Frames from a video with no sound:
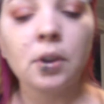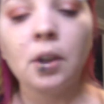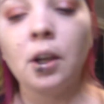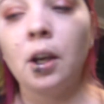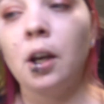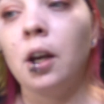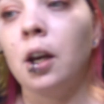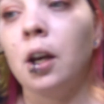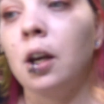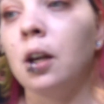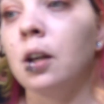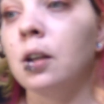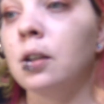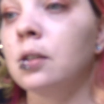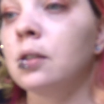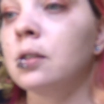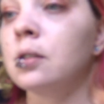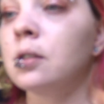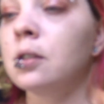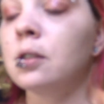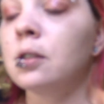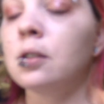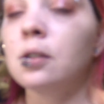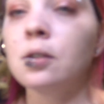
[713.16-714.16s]
And
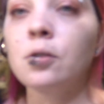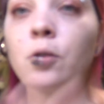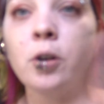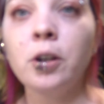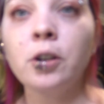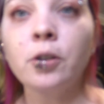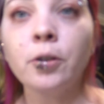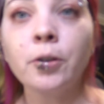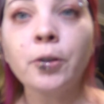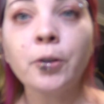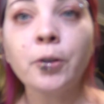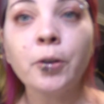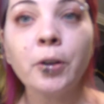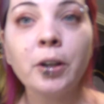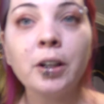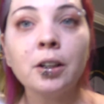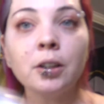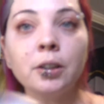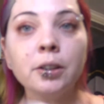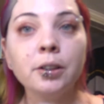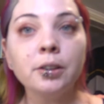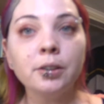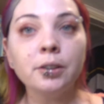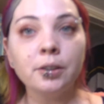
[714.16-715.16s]
crinkle,
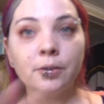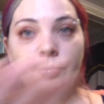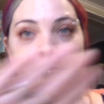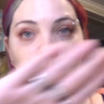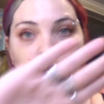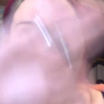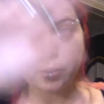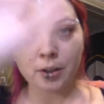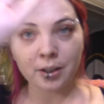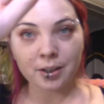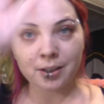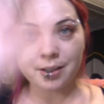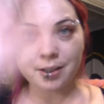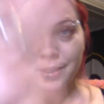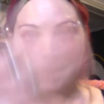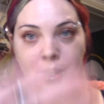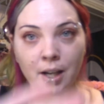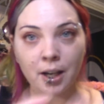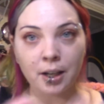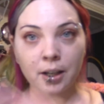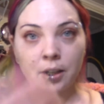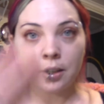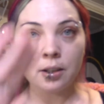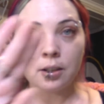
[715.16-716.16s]
crinkle, focus,
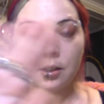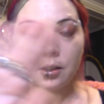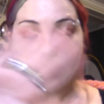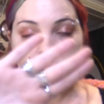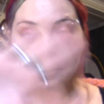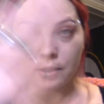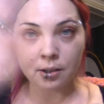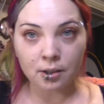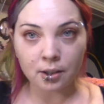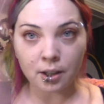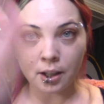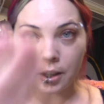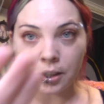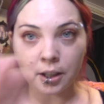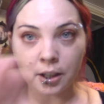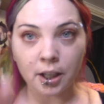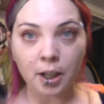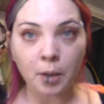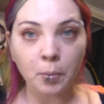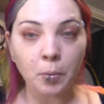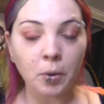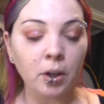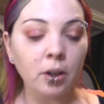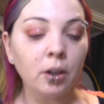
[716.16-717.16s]
hi
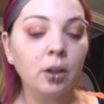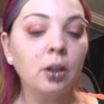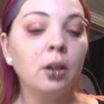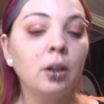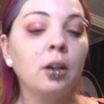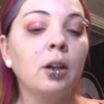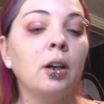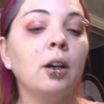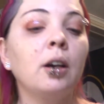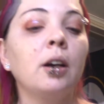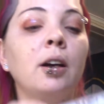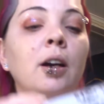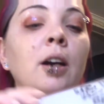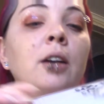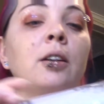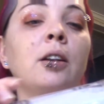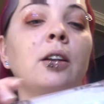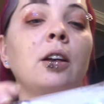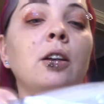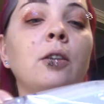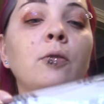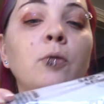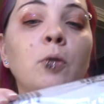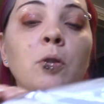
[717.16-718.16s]
camera. And
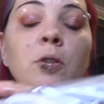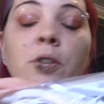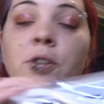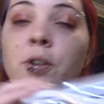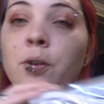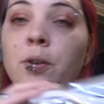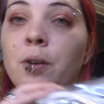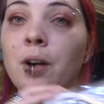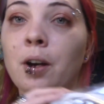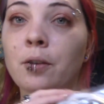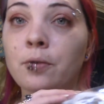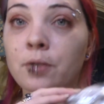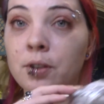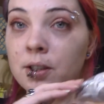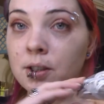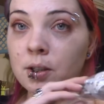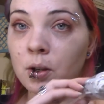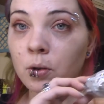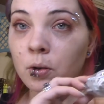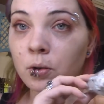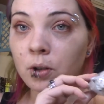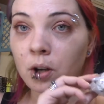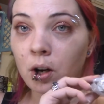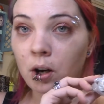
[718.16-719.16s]
then of course you have the
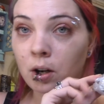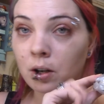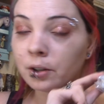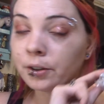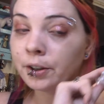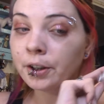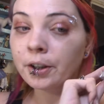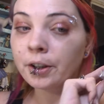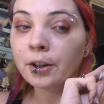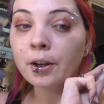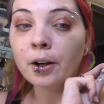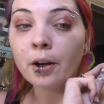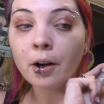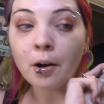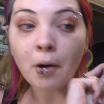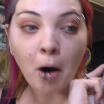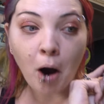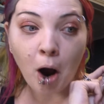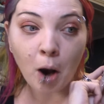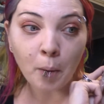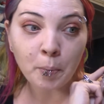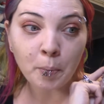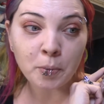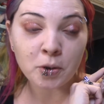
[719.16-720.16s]
so-called
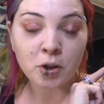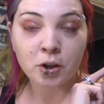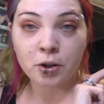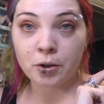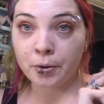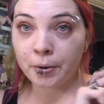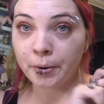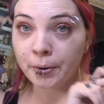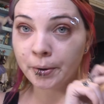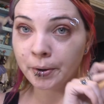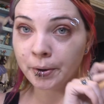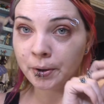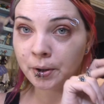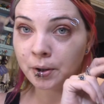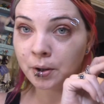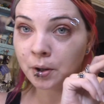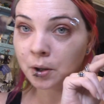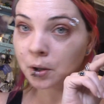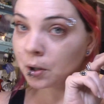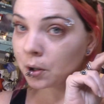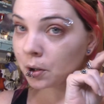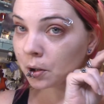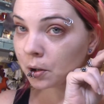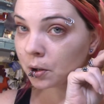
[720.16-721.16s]
optional
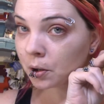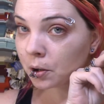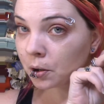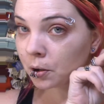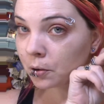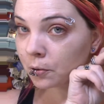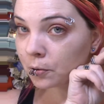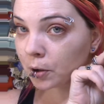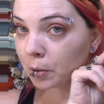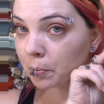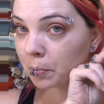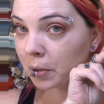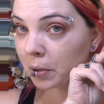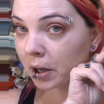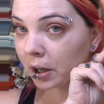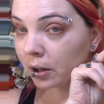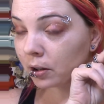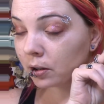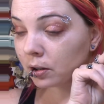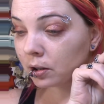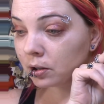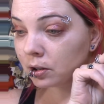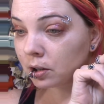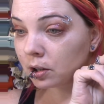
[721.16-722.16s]
foot
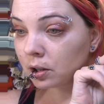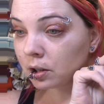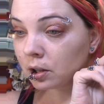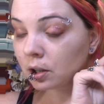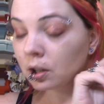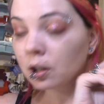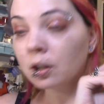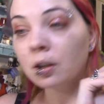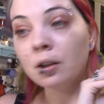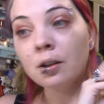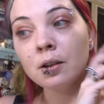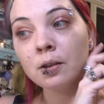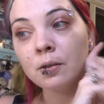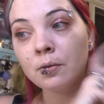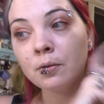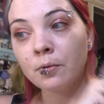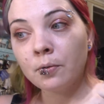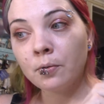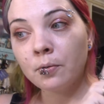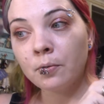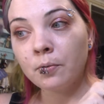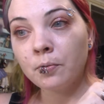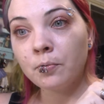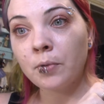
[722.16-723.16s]
pedal.
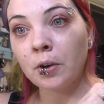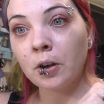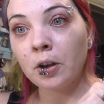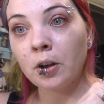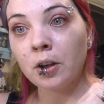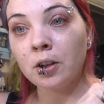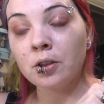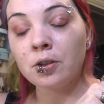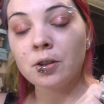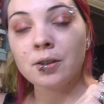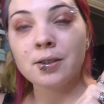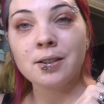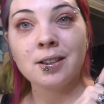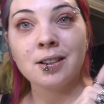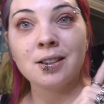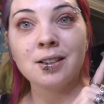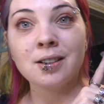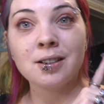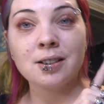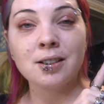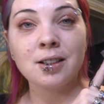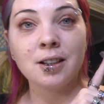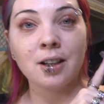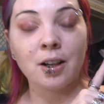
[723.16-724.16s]
Very interested to
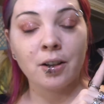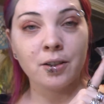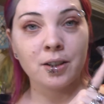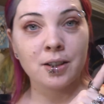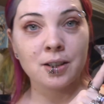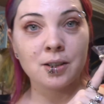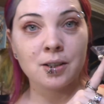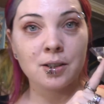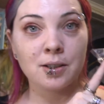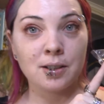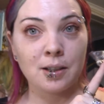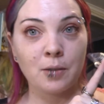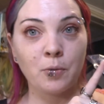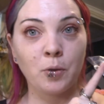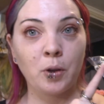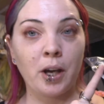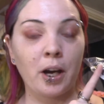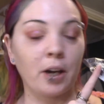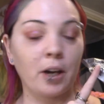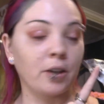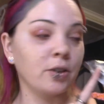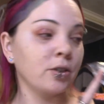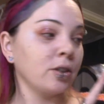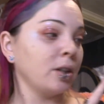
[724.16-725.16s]
see how this will
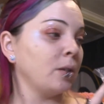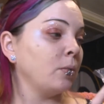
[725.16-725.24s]
actually